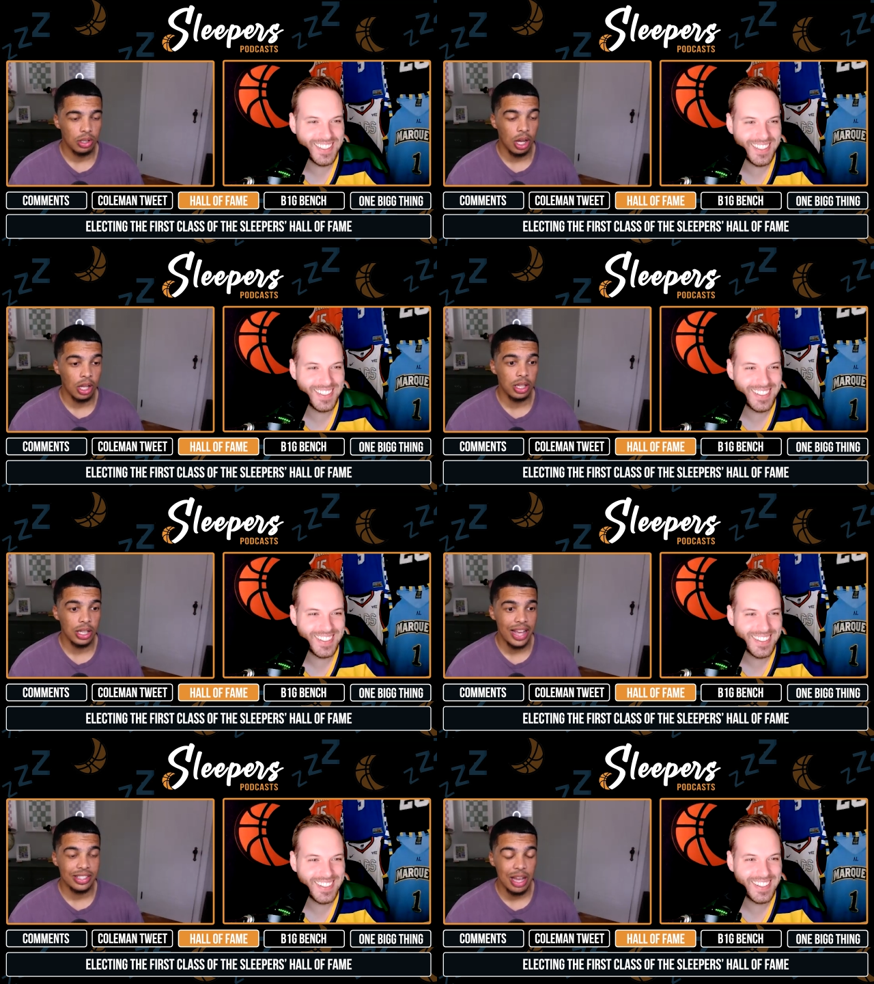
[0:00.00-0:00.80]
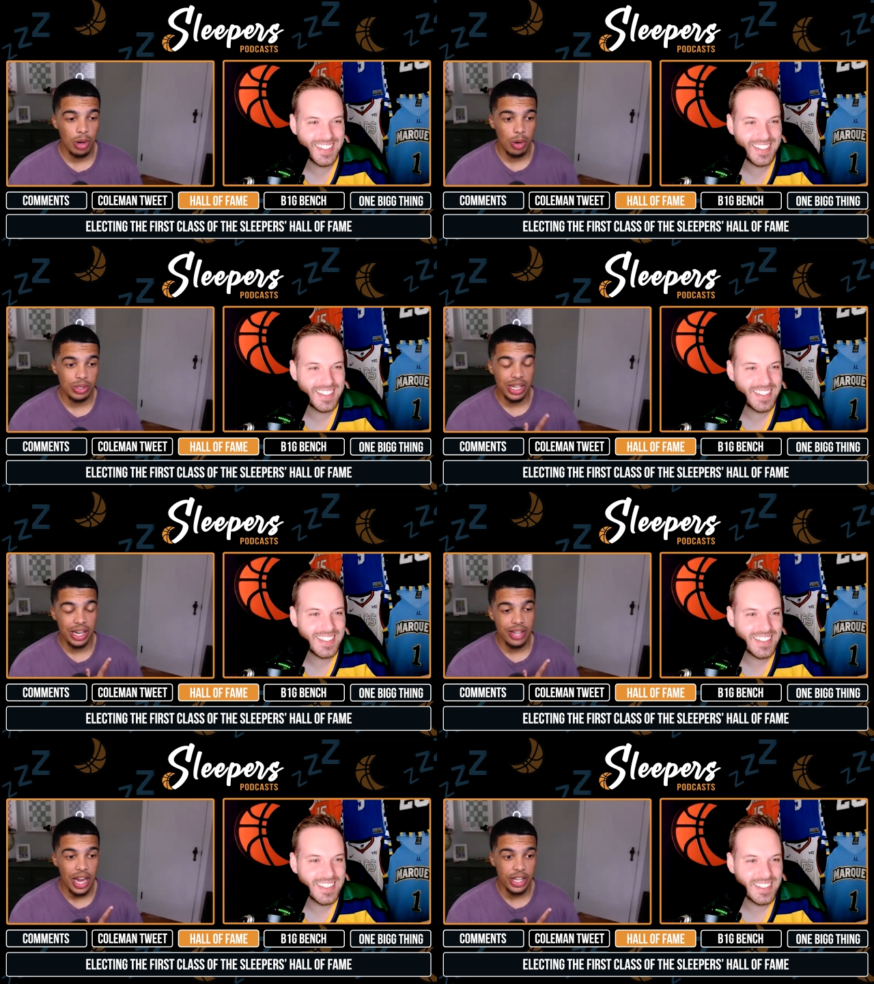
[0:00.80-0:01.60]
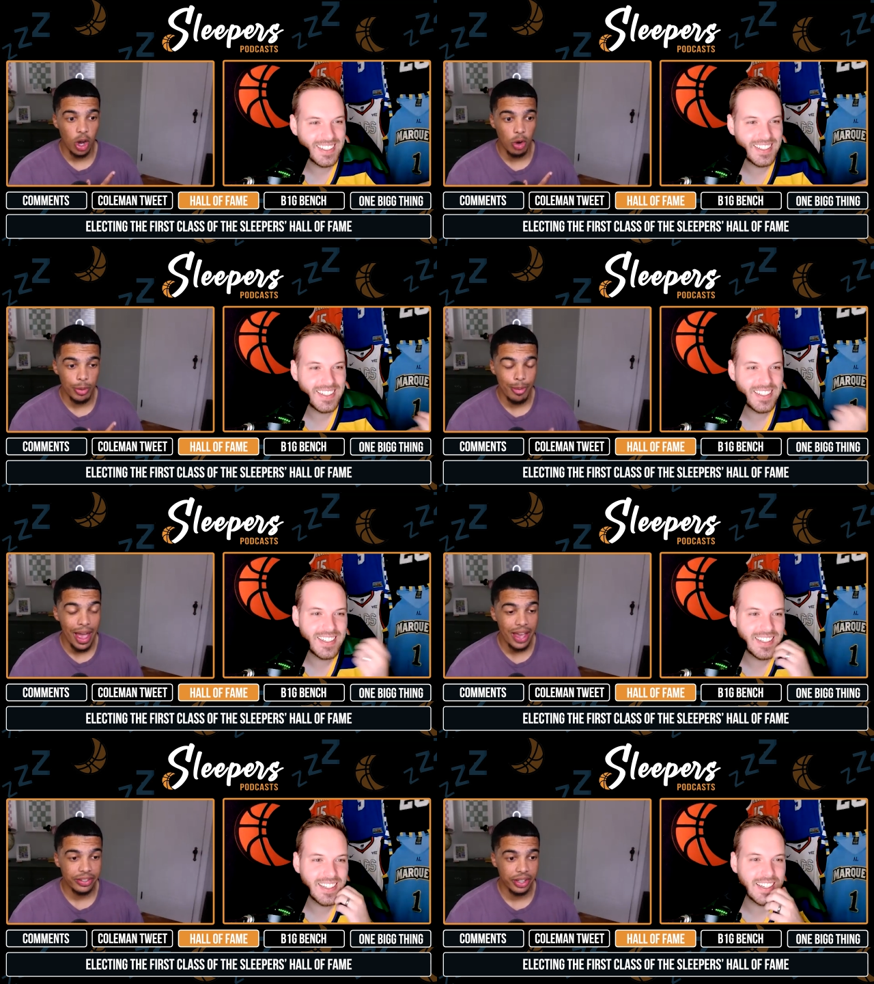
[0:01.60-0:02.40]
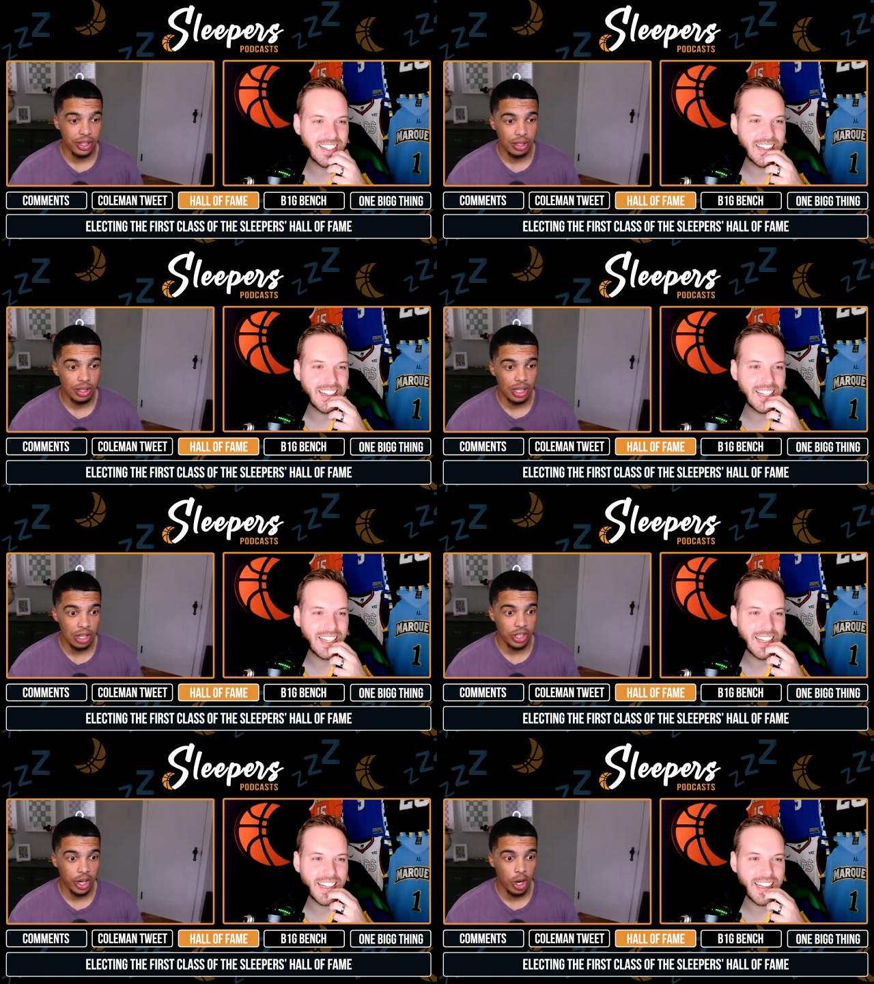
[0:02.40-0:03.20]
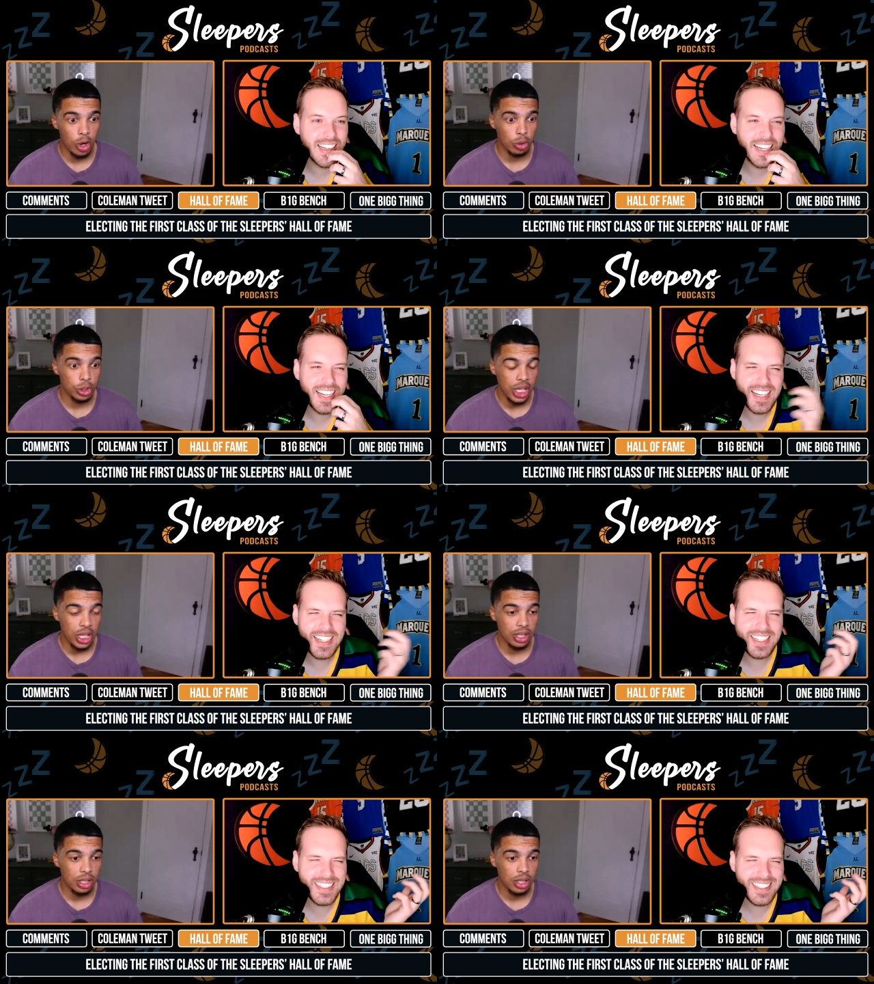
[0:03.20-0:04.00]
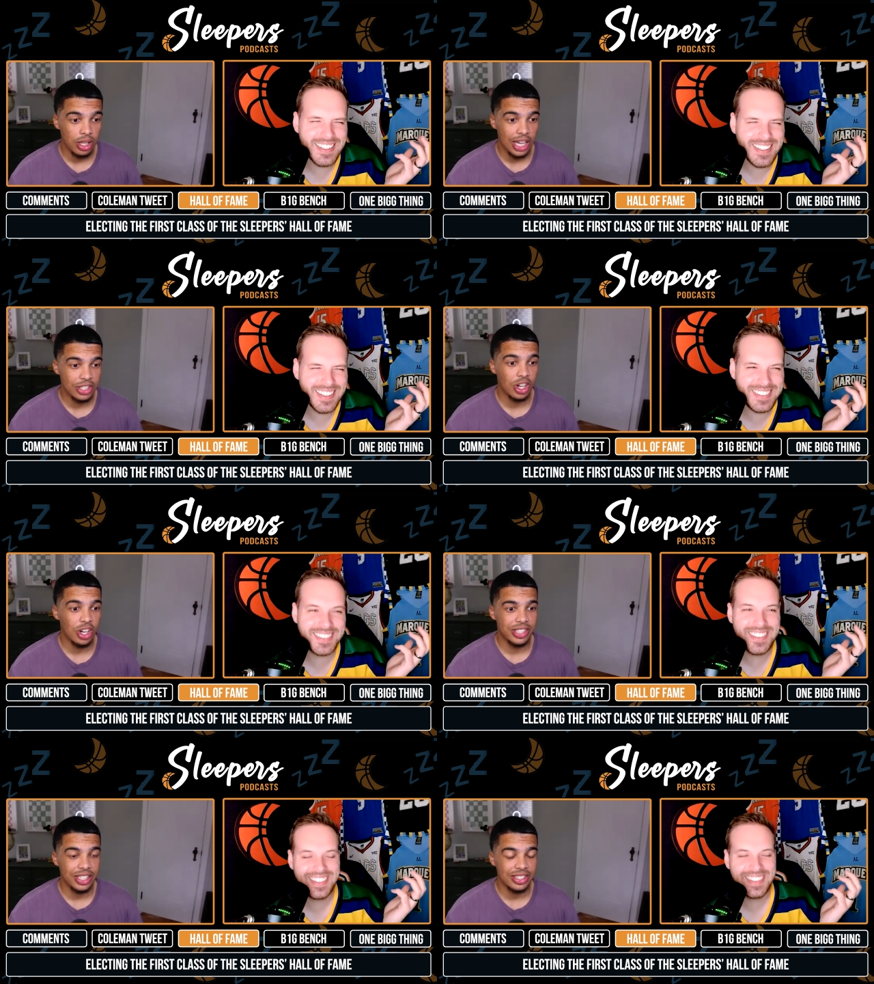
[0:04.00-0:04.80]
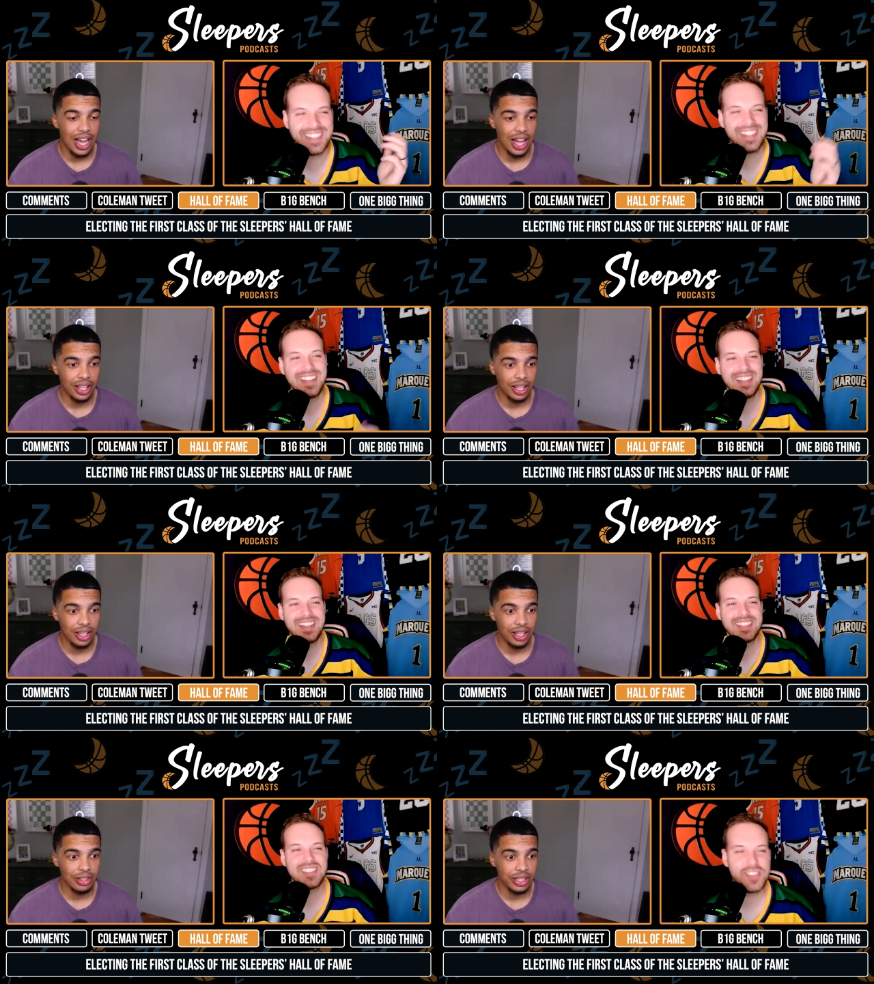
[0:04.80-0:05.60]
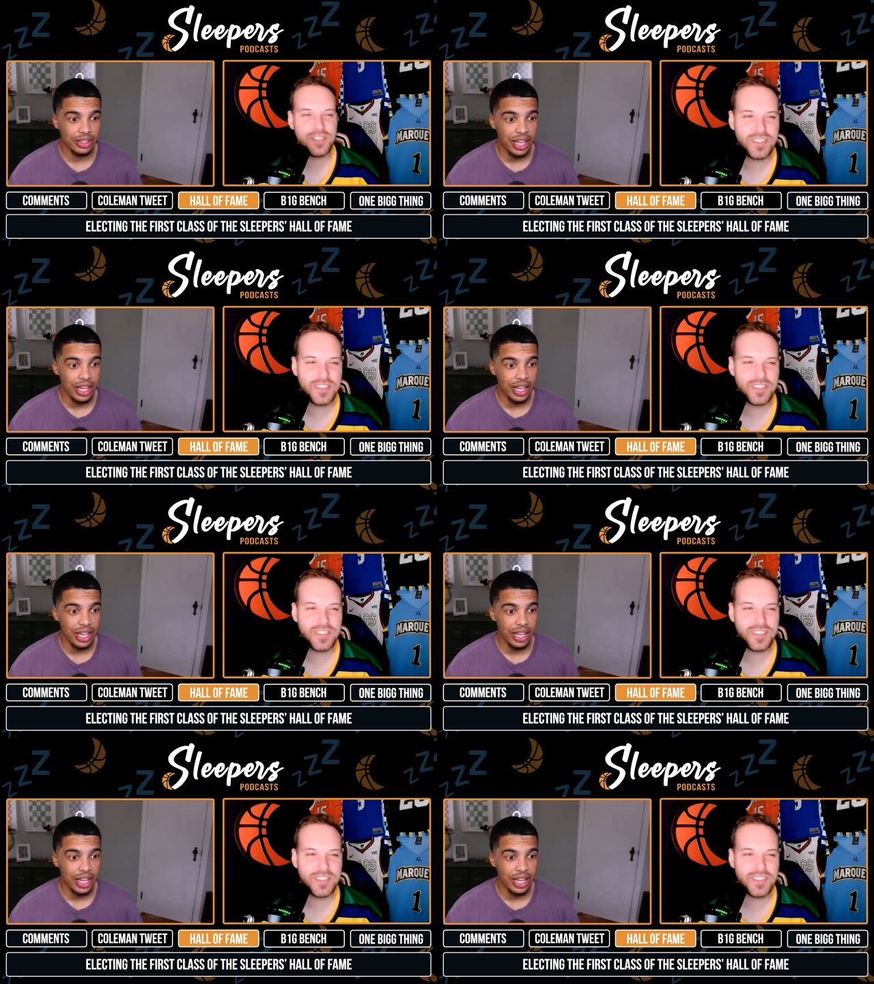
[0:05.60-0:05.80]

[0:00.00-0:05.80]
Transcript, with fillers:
Speaker 1: Uh, the last time when I went to that tiny home, we passed it, and I was like, "Oh shit!" I saw it on TikTok, and I was like,